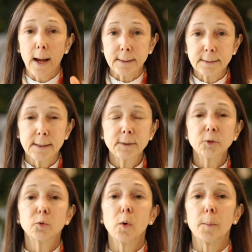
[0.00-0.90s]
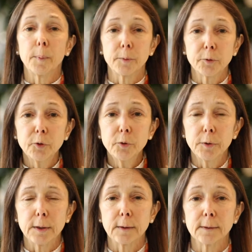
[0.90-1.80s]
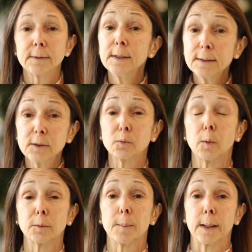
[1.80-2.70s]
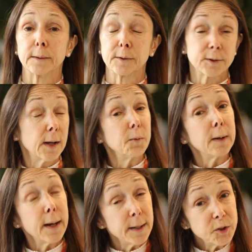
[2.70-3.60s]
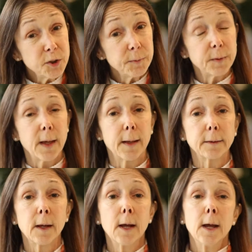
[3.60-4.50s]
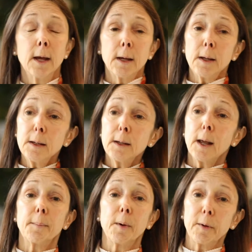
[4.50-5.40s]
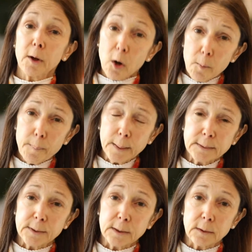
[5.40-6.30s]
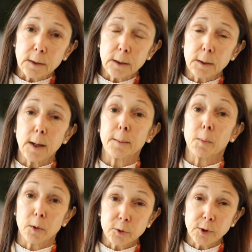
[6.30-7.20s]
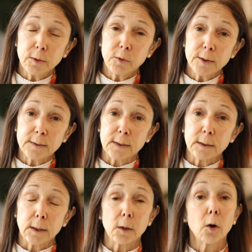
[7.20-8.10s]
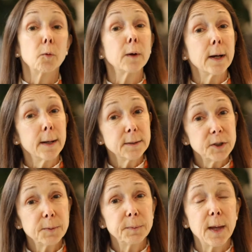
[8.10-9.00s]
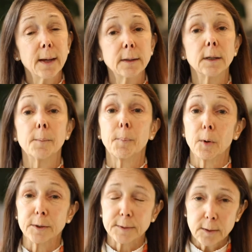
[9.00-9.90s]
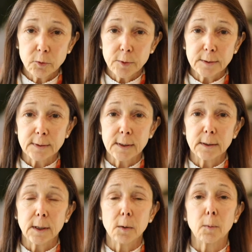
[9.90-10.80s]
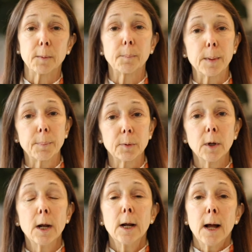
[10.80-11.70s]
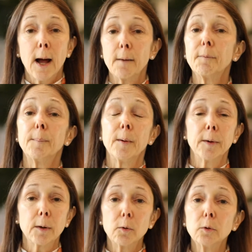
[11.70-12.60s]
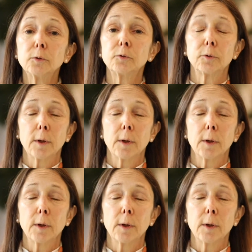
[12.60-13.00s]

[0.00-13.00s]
access to opportunities. This is what matters, and we can achieve that in a very compact city and monocentric city, or we can achieve that in a polycentric city when people have very good